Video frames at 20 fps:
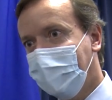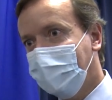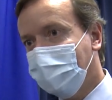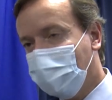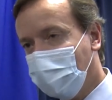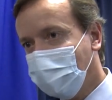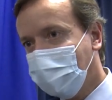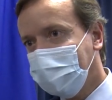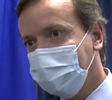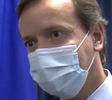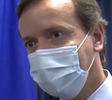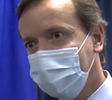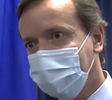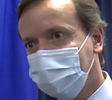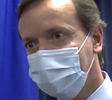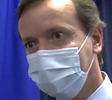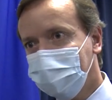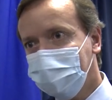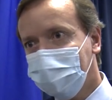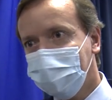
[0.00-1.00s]
For that
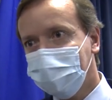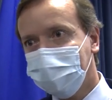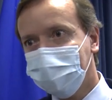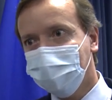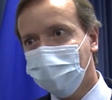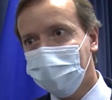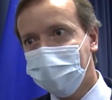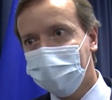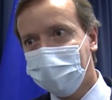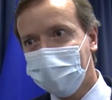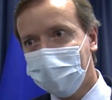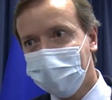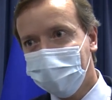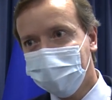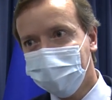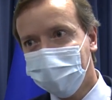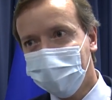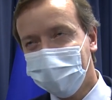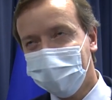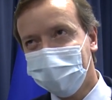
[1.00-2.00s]
reason, we
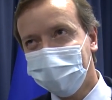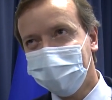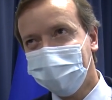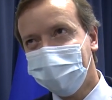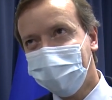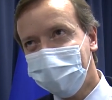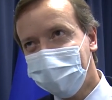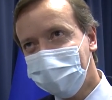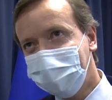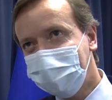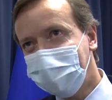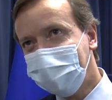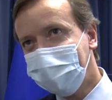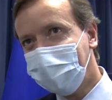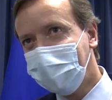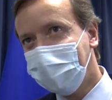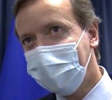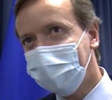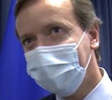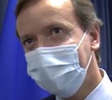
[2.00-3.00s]
have taken
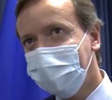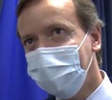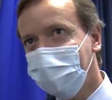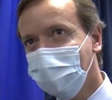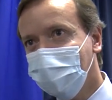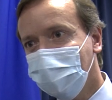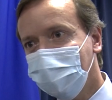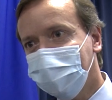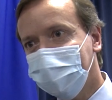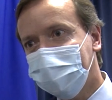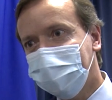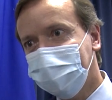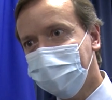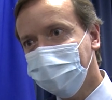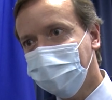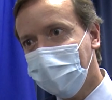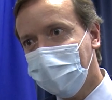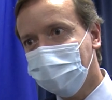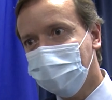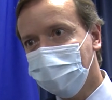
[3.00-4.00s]
an
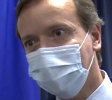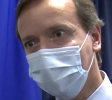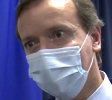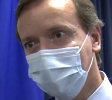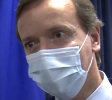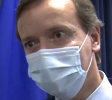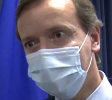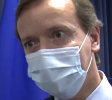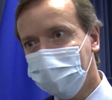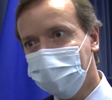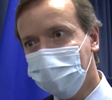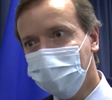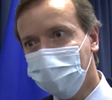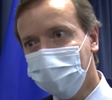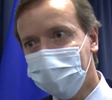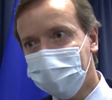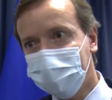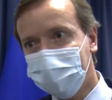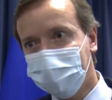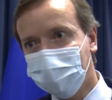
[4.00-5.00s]
innovative approach in
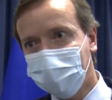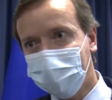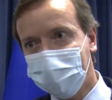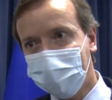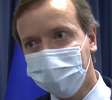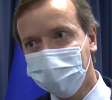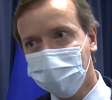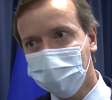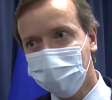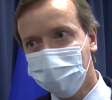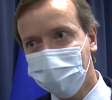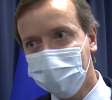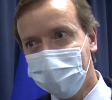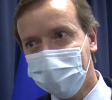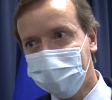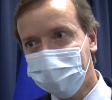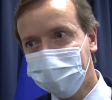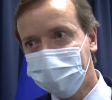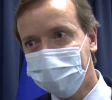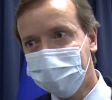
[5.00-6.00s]
which we have
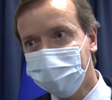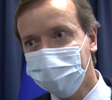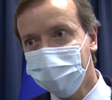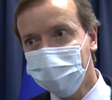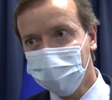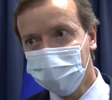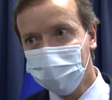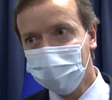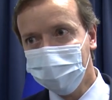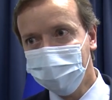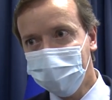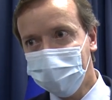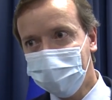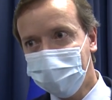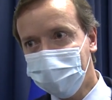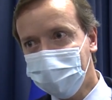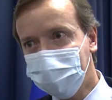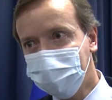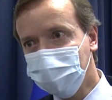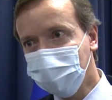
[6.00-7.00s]
combined virtual
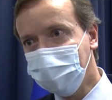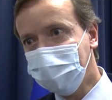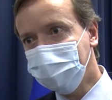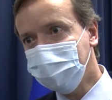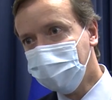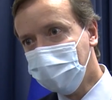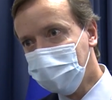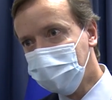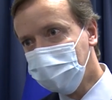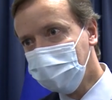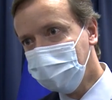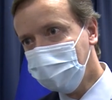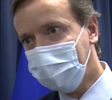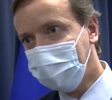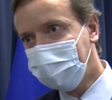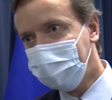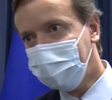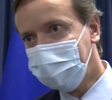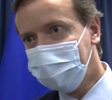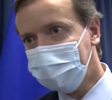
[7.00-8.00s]
meetings with in-person
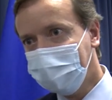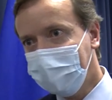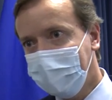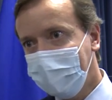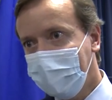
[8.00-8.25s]
meetings.